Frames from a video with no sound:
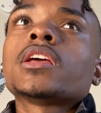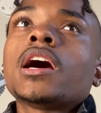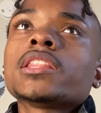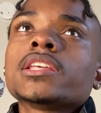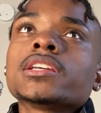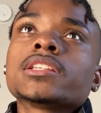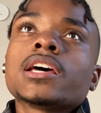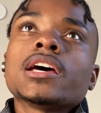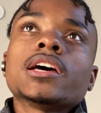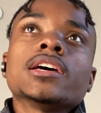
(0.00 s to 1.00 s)
i think
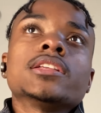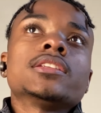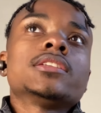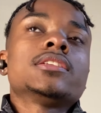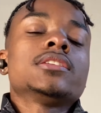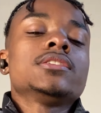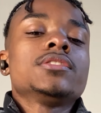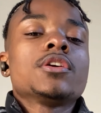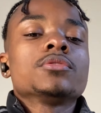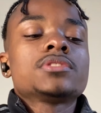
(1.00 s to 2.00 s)
that you
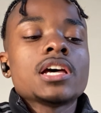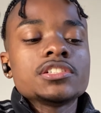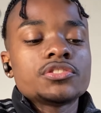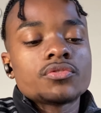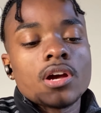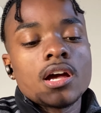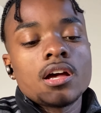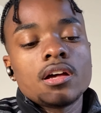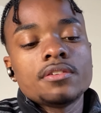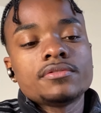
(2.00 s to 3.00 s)
know test
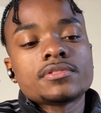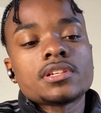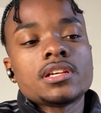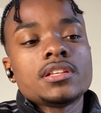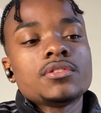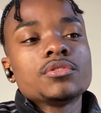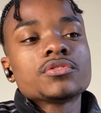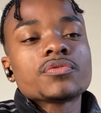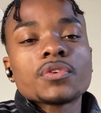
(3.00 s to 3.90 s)
drives and those